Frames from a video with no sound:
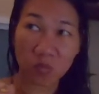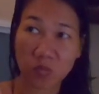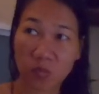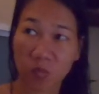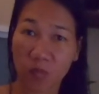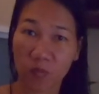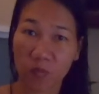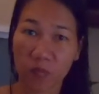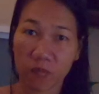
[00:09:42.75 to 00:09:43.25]

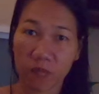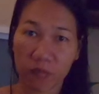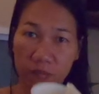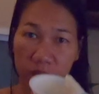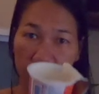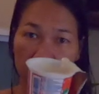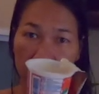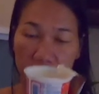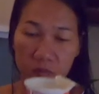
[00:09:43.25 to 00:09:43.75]
Um, have you
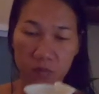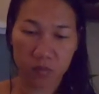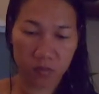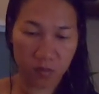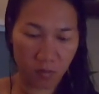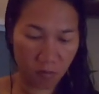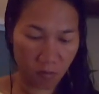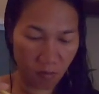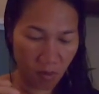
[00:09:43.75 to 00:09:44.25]
enjoyed
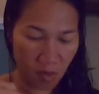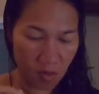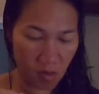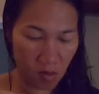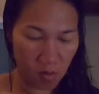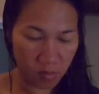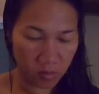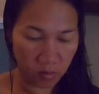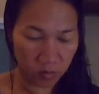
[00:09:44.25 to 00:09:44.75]
your stay
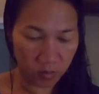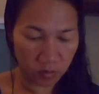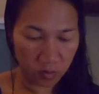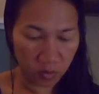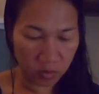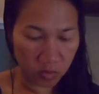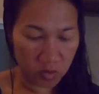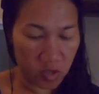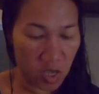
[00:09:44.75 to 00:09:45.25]
here?
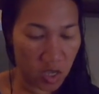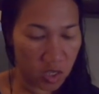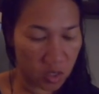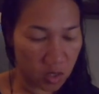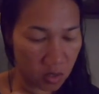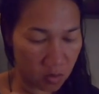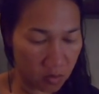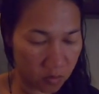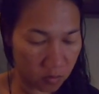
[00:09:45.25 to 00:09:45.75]

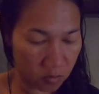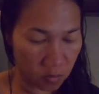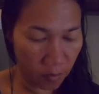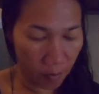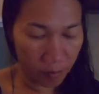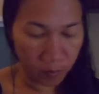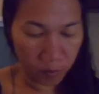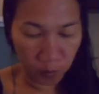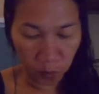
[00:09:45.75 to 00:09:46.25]
Yes.
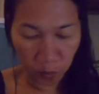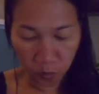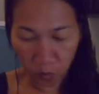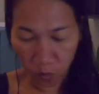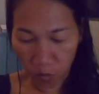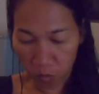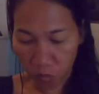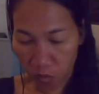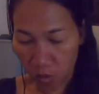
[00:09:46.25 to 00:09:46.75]
I
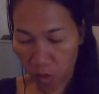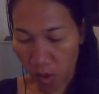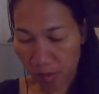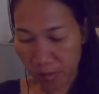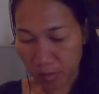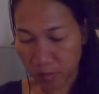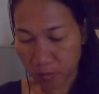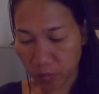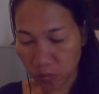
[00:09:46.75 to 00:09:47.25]
said I
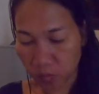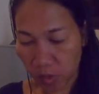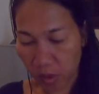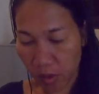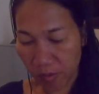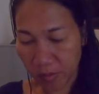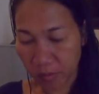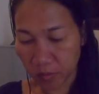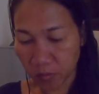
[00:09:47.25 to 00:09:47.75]
don't like the
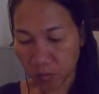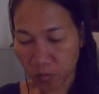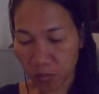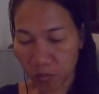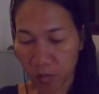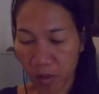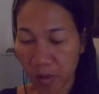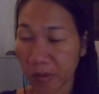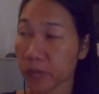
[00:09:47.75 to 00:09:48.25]
bit
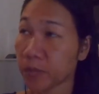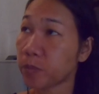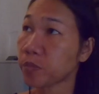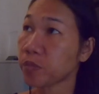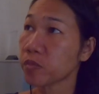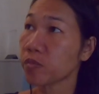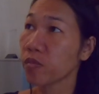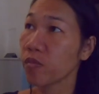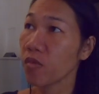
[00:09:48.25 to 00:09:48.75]
dingy,
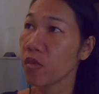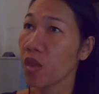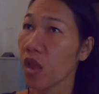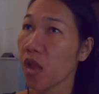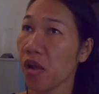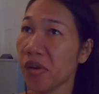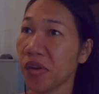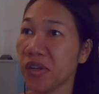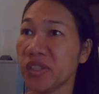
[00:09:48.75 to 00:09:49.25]

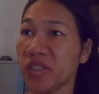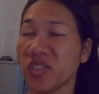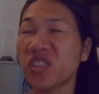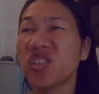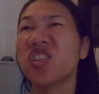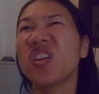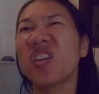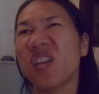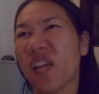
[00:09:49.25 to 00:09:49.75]

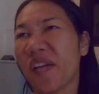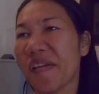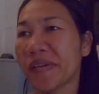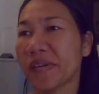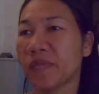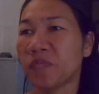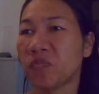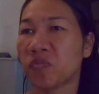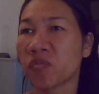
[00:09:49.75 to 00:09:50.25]
and it wasn't.
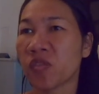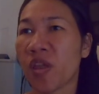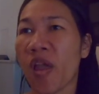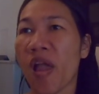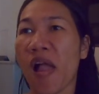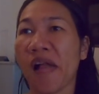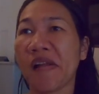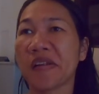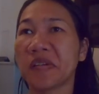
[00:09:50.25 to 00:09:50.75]

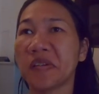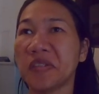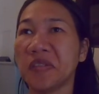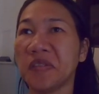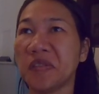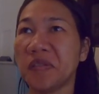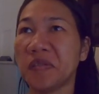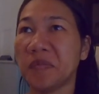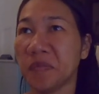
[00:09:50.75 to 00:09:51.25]

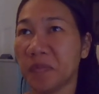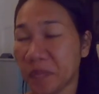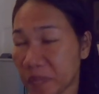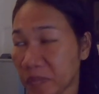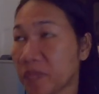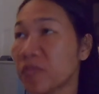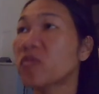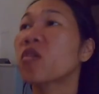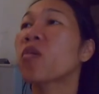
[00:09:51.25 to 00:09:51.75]

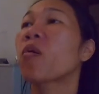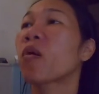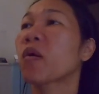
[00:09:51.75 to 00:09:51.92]
Mm-hmm.